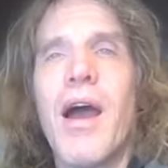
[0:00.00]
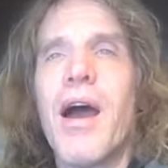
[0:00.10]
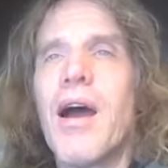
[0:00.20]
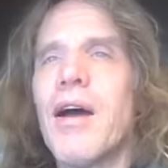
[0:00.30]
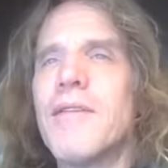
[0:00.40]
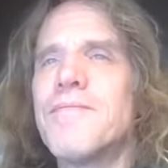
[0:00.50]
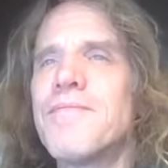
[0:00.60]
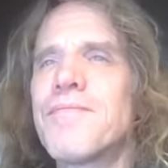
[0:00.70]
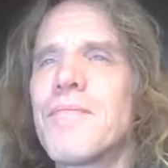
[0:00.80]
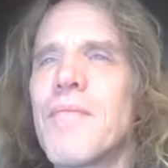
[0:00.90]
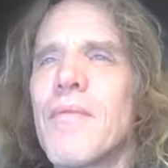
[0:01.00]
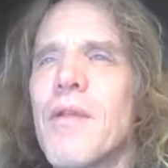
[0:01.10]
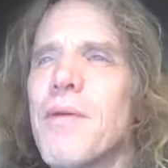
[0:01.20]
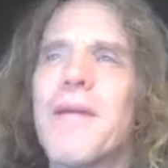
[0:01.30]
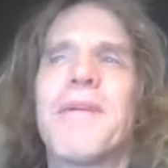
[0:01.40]
Um,
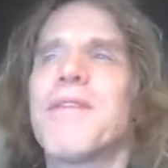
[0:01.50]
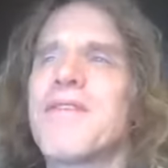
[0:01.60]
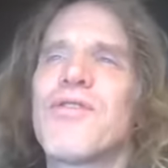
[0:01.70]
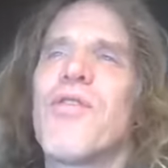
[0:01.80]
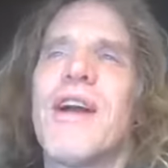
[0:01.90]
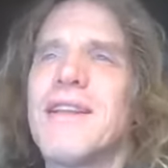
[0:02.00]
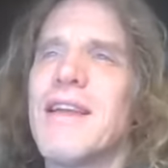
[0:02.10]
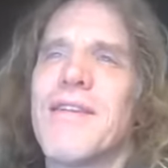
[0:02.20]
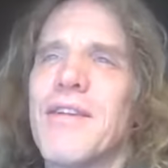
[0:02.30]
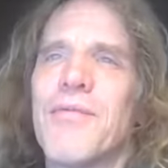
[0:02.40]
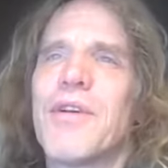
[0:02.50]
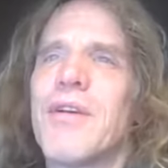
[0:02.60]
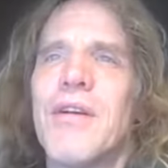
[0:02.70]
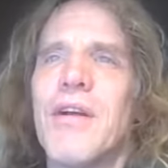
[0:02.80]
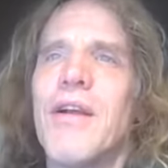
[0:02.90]
but I mean, this whole idea that
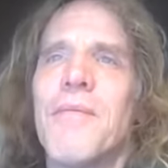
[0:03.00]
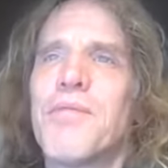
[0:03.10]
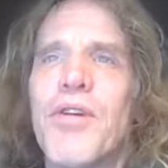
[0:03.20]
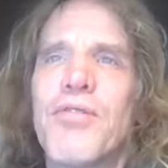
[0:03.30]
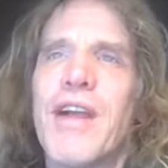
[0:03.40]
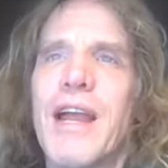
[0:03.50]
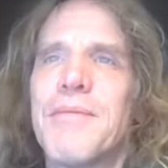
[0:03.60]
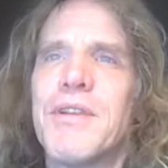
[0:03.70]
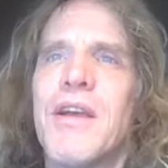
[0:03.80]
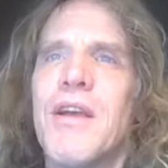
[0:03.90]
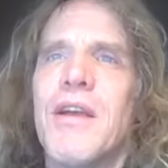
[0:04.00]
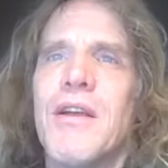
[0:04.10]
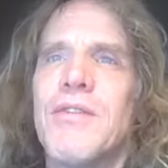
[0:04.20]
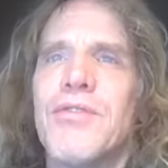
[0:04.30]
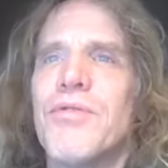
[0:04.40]
we're programmed
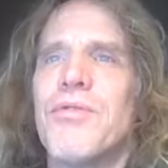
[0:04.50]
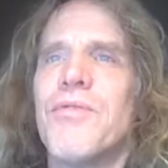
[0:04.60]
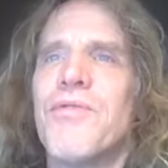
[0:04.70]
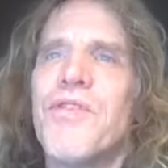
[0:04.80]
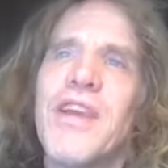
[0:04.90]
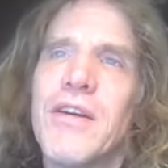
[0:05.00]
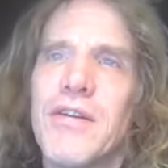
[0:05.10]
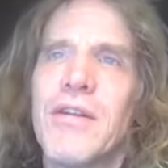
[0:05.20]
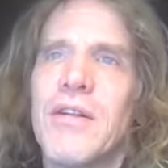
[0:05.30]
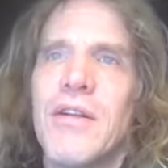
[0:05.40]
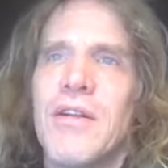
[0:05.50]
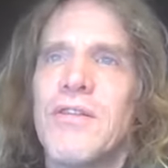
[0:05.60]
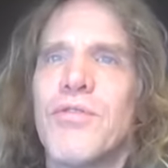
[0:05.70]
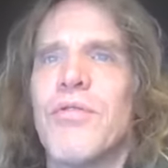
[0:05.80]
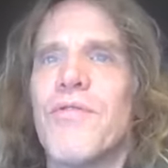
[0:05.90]
to feel
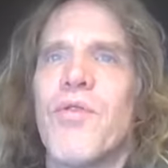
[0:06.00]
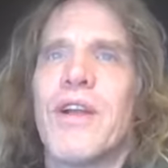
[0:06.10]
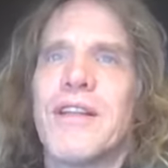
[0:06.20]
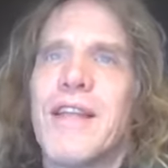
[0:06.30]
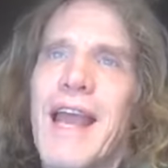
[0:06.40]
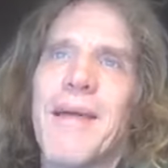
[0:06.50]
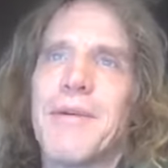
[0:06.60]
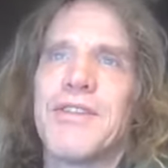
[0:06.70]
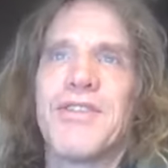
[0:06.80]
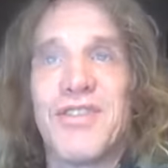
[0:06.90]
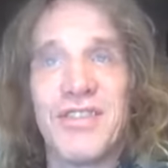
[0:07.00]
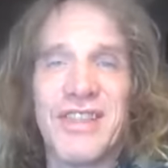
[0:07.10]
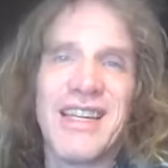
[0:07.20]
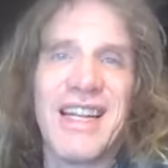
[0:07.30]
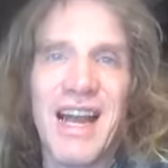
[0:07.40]
to avoid damage is
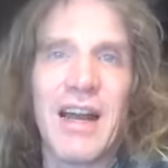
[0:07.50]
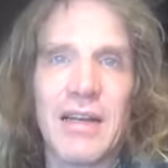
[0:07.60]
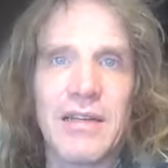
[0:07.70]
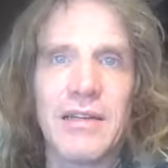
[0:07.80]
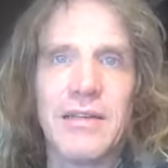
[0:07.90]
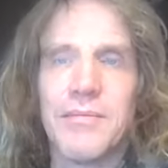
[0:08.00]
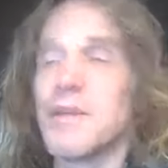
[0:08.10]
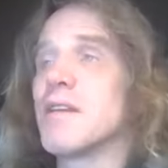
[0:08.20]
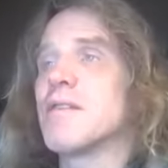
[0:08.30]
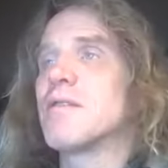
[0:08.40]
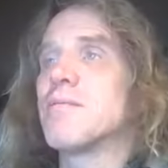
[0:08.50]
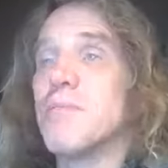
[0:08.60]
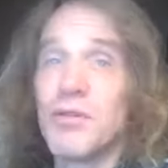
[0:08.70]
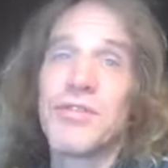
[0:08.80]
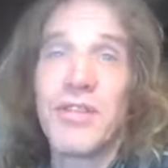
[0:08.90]
just idiotic because
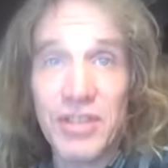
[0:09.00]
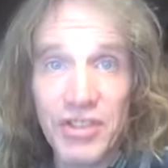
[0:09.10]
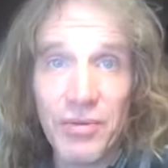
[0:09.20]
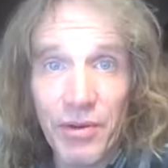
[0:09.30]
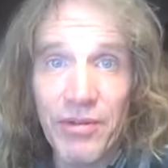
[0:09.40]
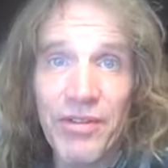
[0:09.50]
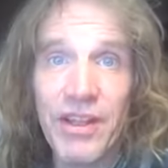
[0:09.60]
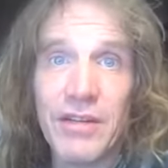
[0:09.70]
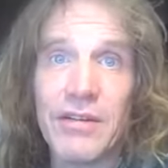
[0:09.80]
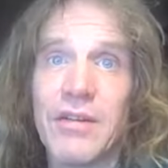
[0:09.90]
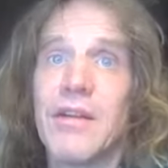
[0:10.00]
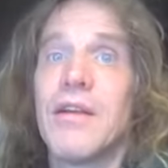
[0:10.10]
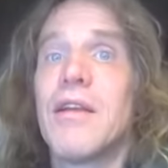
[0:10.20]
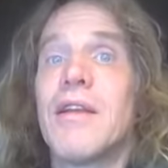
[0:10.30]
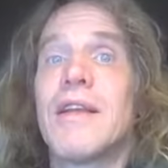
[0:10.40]
most of the shit we feel
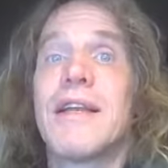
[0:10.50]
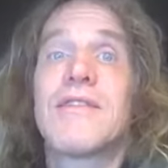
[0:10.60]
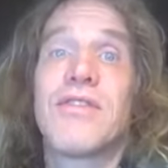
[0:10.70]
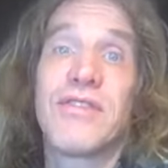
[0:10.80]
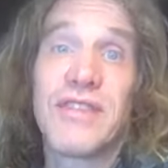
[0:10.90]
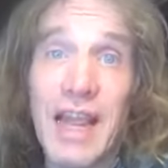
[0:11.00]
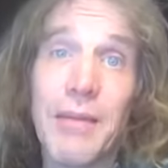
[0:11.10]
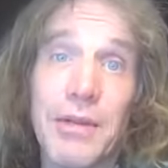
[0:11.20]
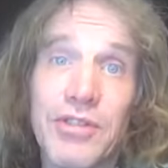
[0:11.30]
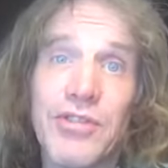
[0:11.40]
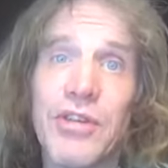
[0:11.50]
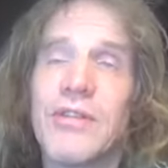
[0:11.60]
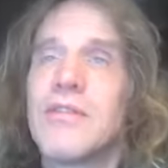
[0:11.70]
gets us damaged.